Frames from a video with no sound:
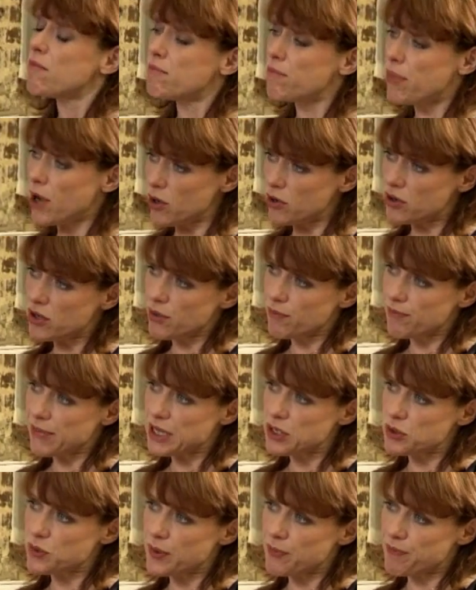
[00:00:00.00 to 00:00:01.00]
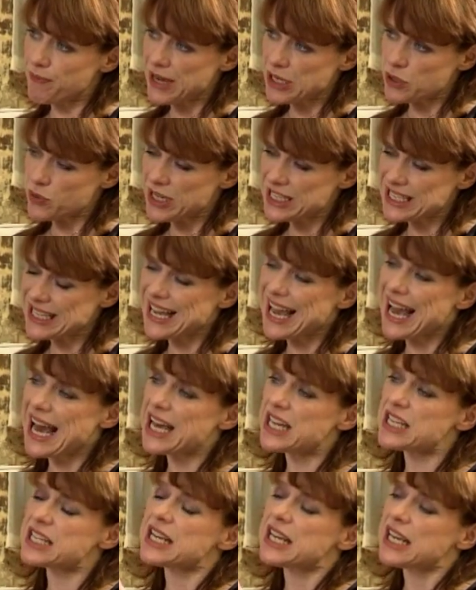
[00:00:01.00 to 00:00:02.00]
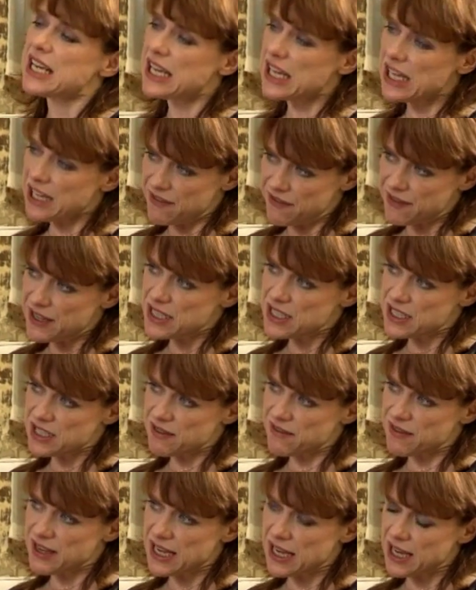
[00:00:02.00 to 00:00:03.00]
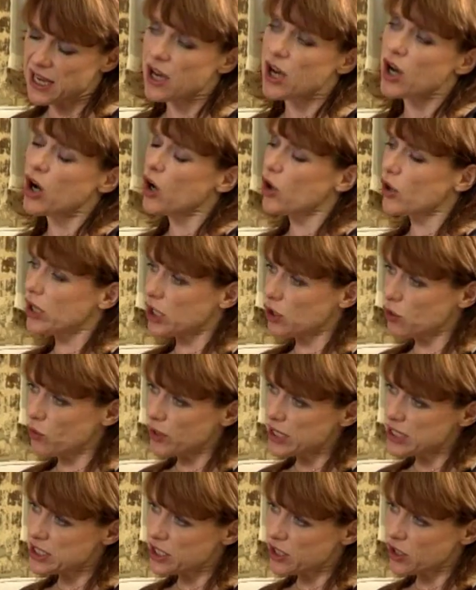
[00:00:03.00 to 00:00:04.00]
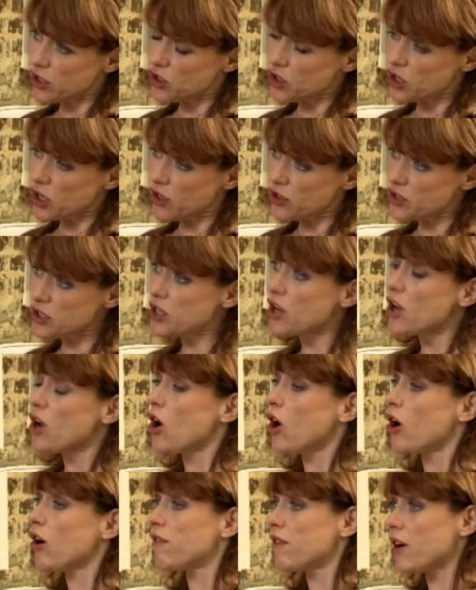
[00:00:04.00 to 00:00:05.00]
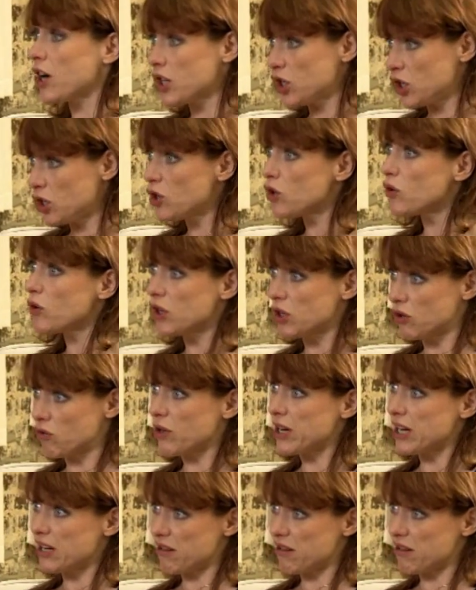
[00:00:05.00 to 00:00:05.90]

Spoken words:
both on bedwetting and, if it's severe, on increasing your chance of a urinary